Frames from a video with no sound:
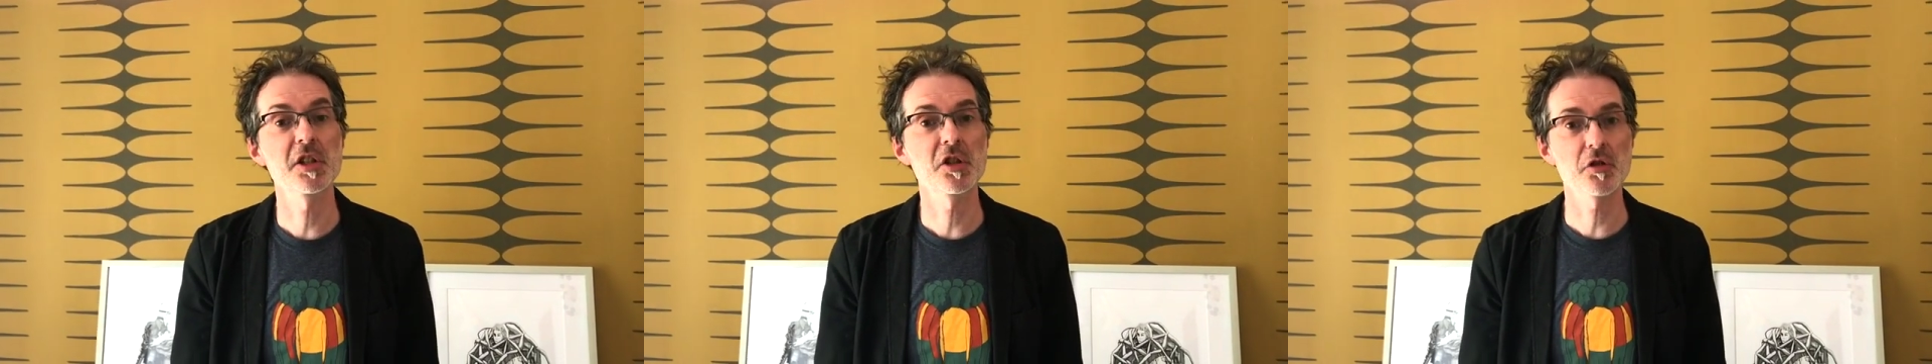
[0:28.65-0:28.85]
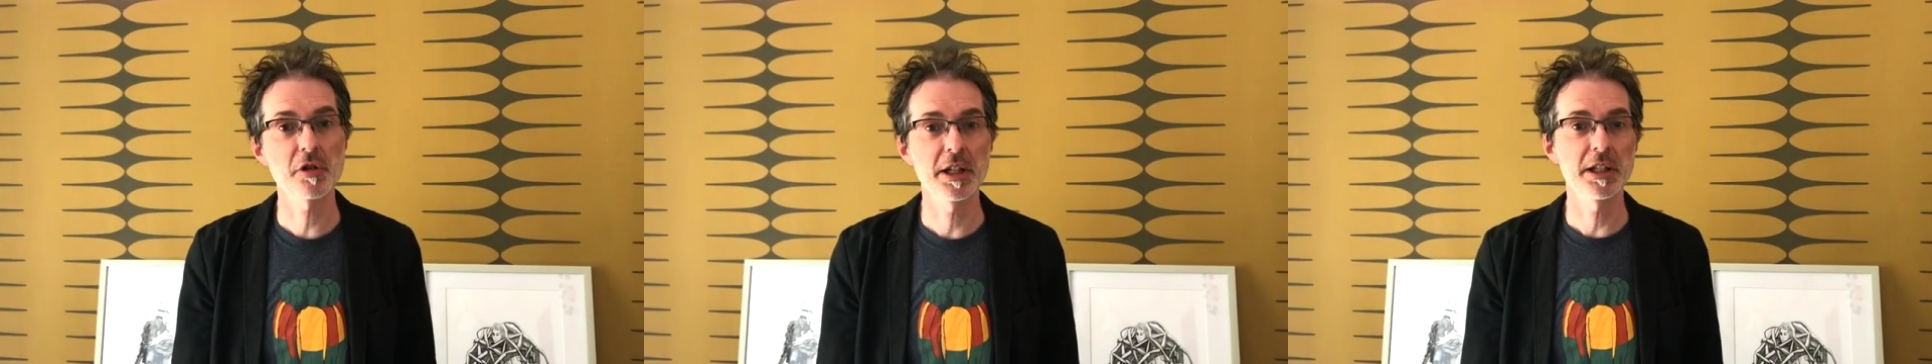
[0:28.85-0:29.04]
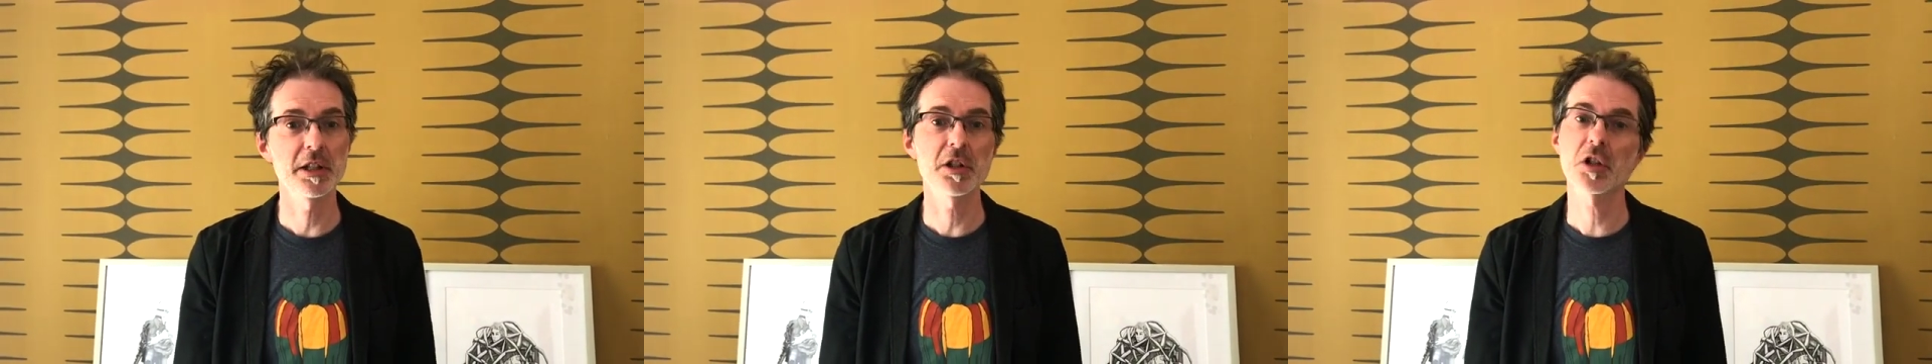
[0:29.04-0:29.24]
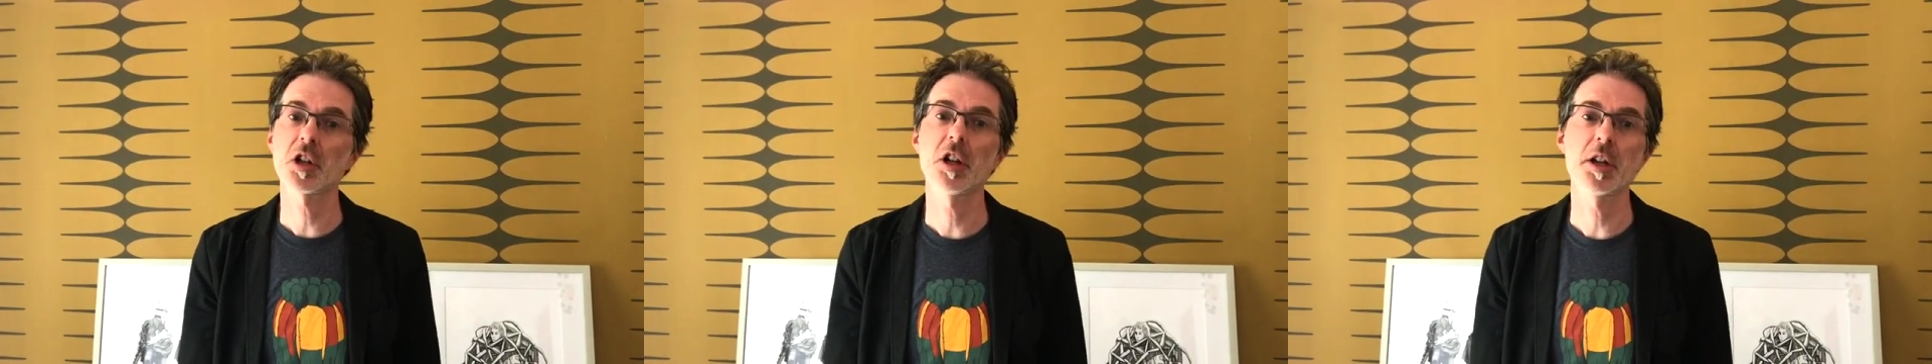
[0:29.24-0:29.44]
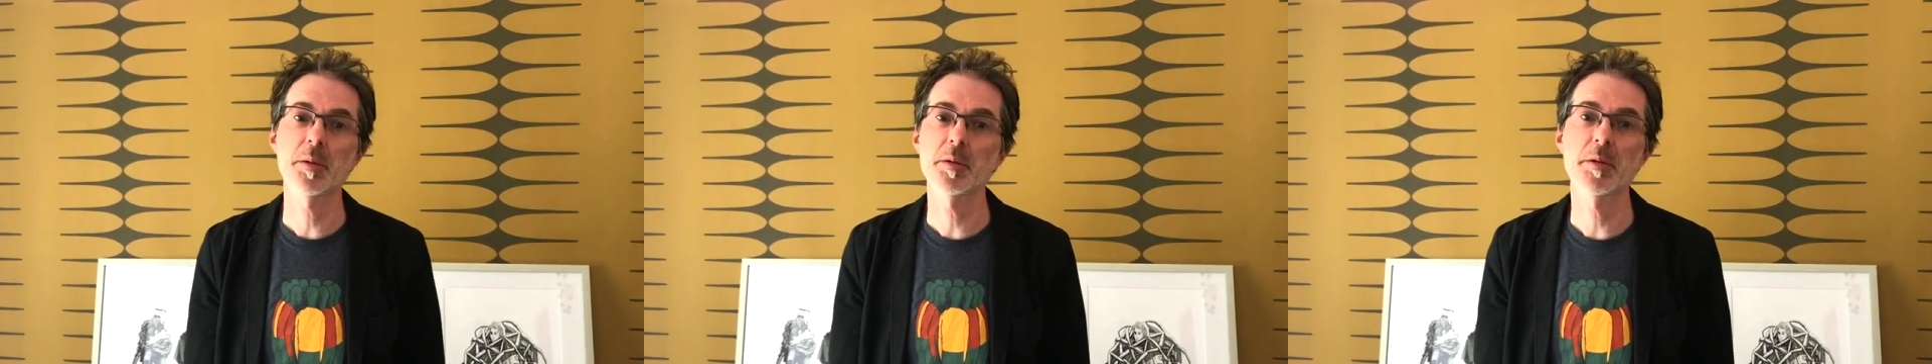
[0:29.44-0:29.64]
strange
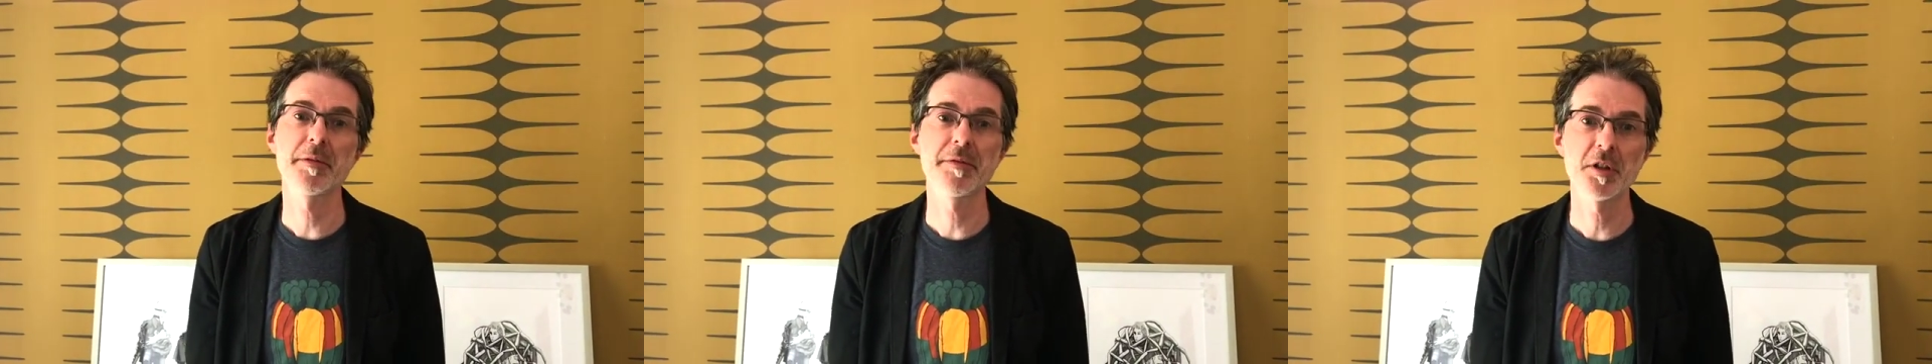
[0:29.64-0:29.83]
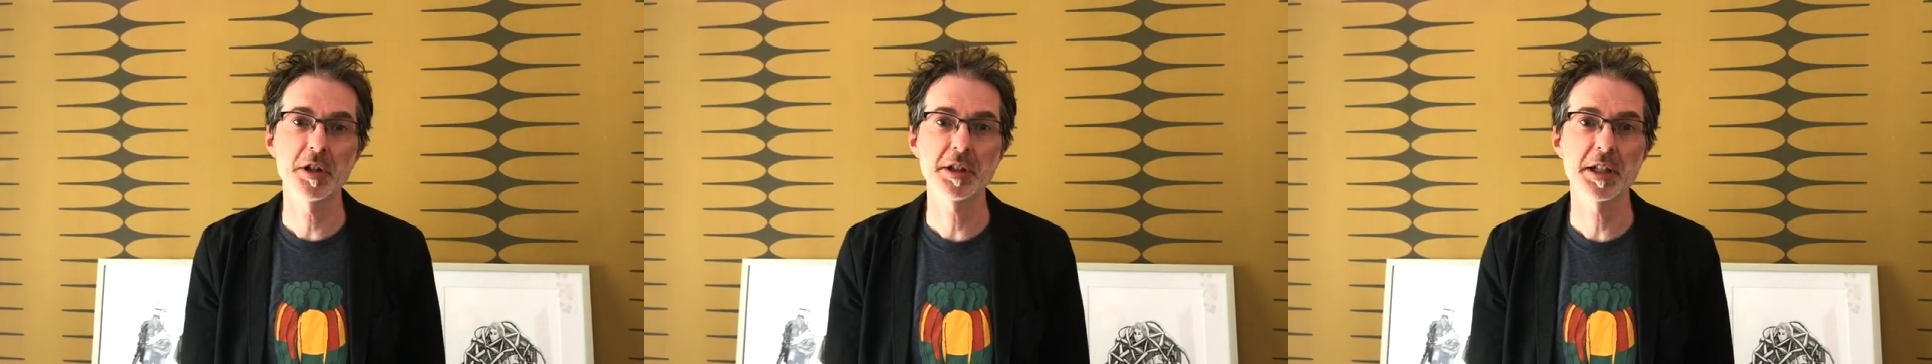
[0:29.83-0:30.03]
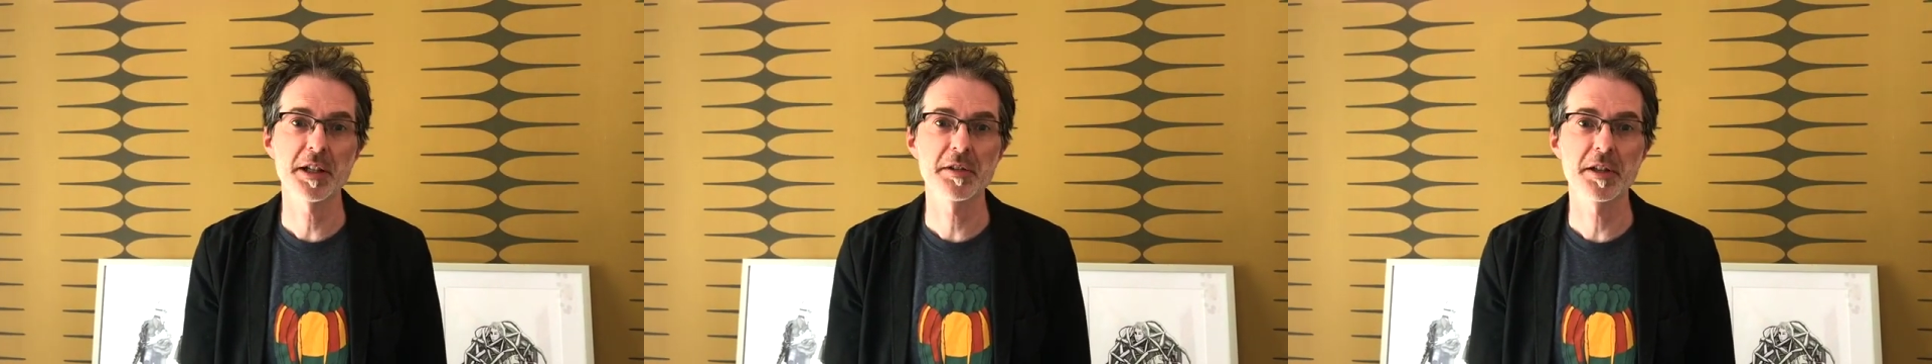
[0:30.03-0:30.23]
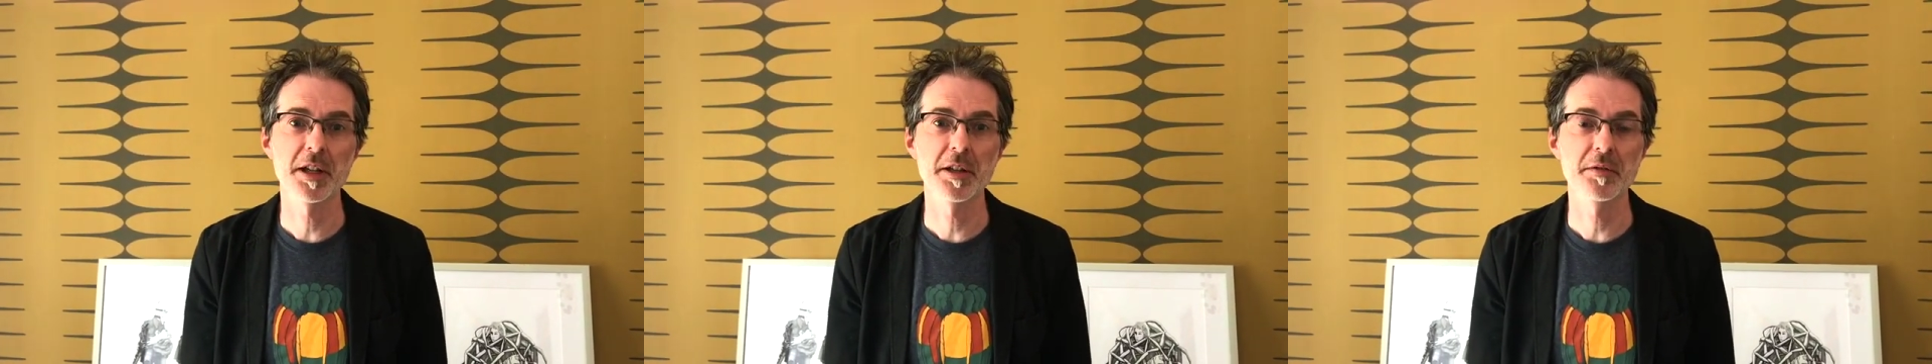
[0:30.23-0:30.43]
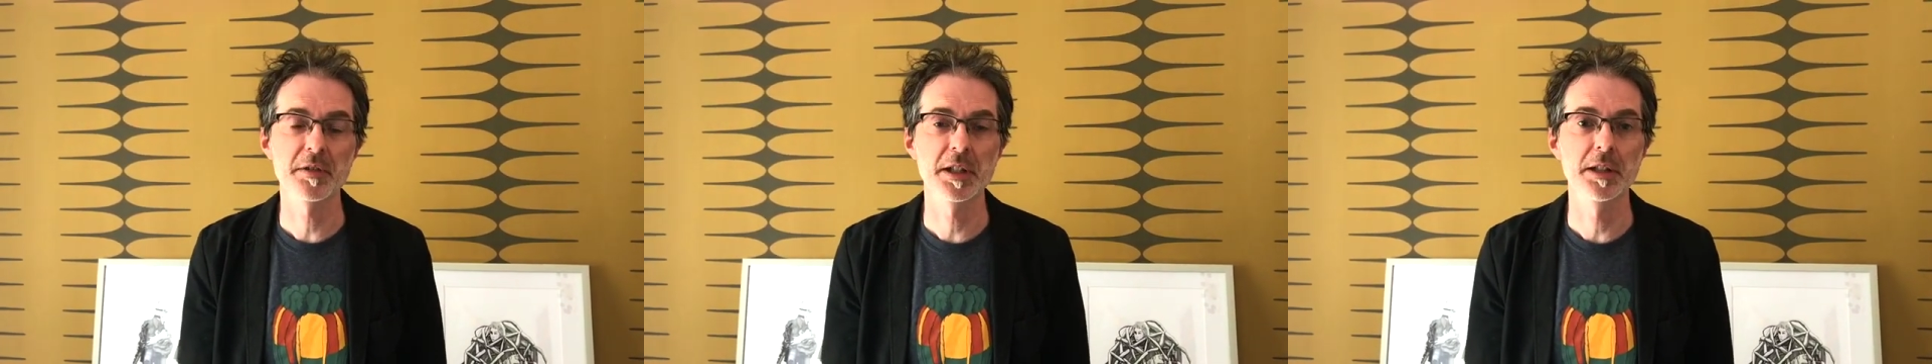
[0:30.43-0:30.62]
times we find
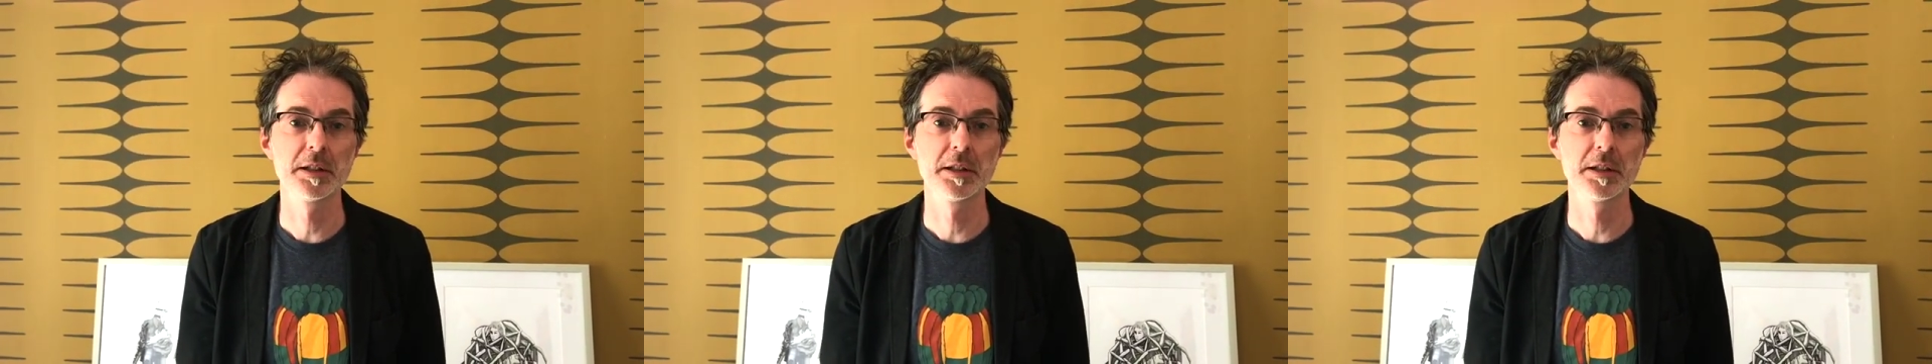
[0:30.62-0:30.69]
ourselves in.